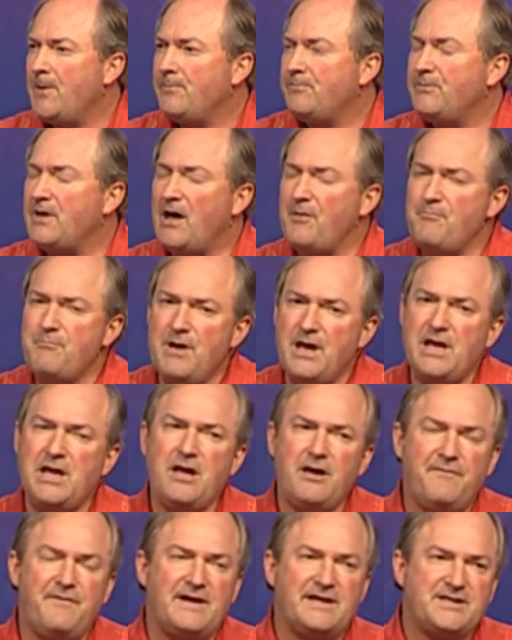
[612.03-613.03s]
Now, many
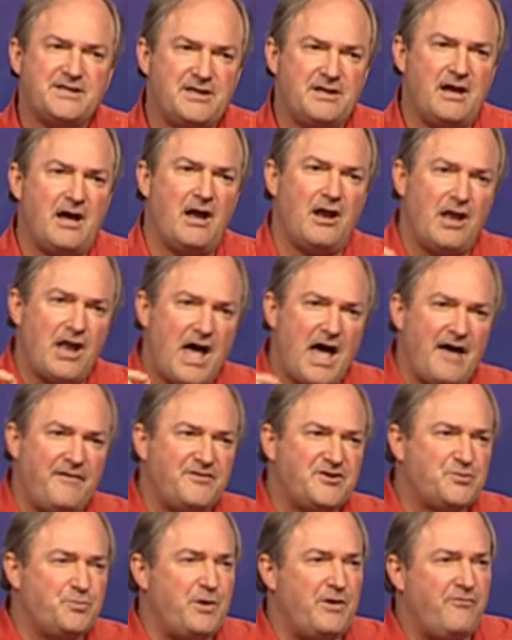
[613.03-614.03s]
of us in our
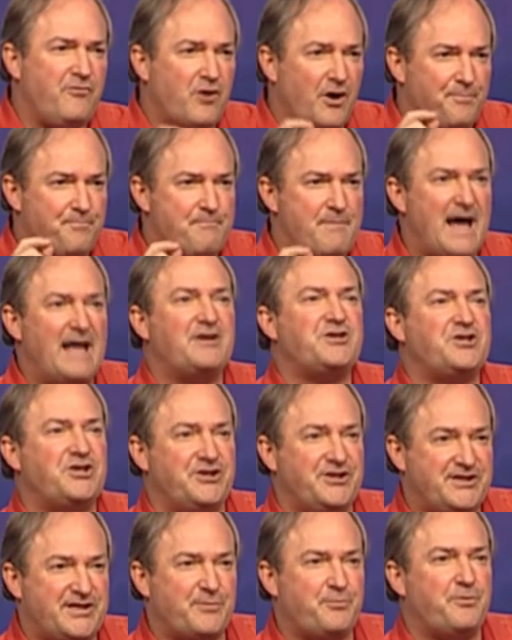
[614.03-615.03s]
lives, we've got
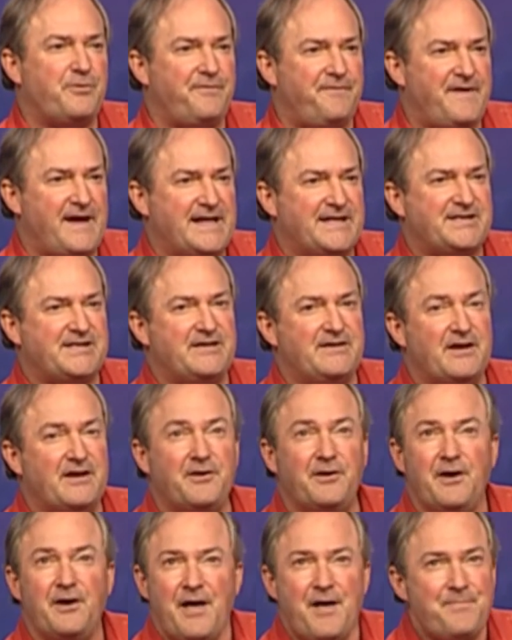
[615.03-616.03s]
mountains that we're facing.
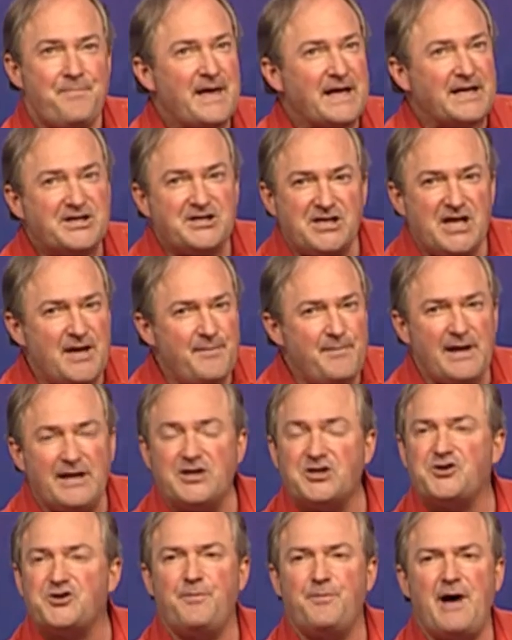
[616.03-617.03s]
They, they seem
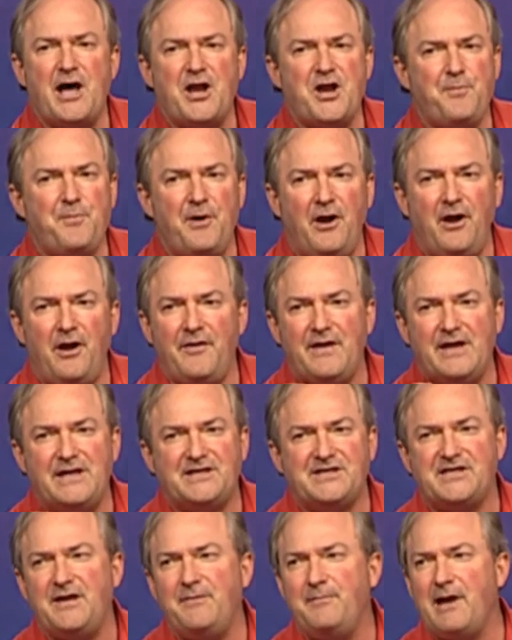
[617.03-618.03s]
insurmountable and they
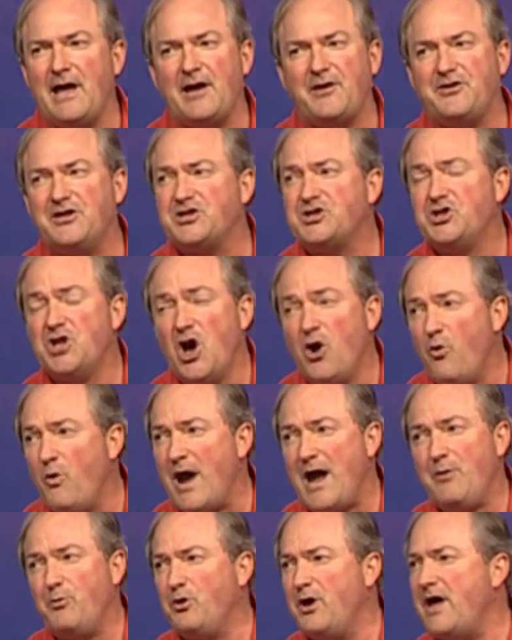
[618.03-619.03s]
seem like there's no
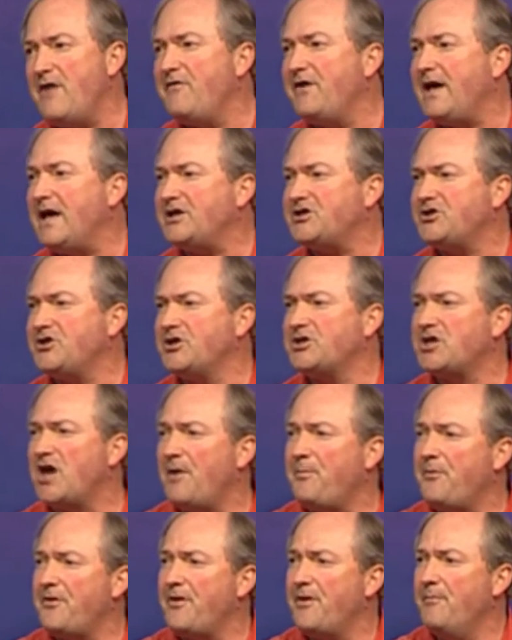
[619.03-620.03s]
way we'll ever get to the
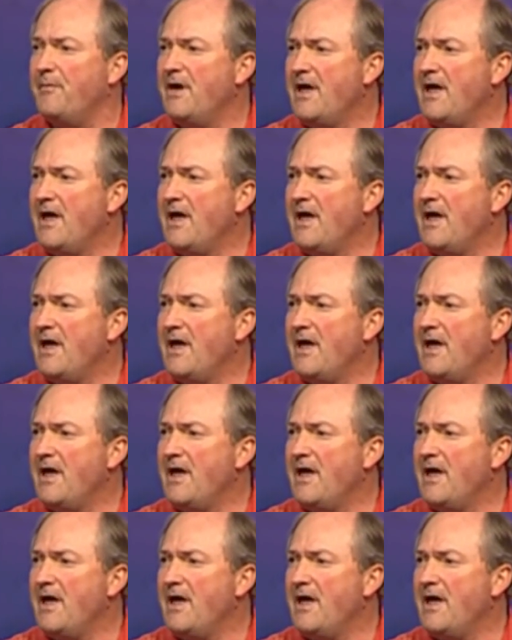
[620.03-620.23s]
top of them.